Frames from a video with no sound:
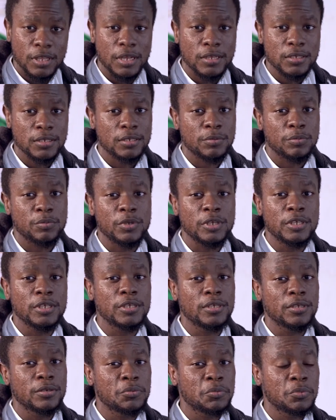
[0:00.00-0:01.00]
as the
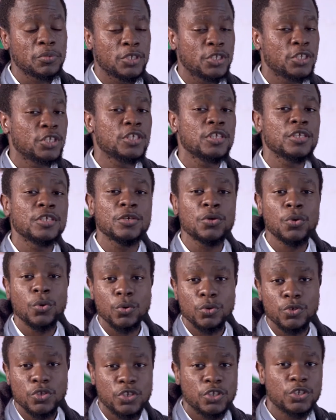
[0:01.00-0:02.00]

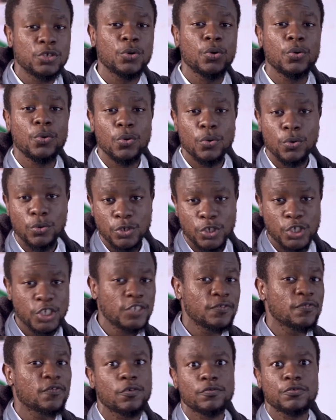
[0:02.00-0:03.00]
CEO, COO,
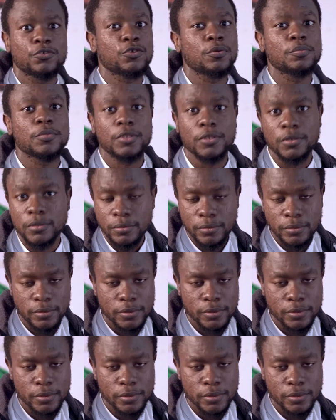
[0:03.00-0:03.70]
chief of something.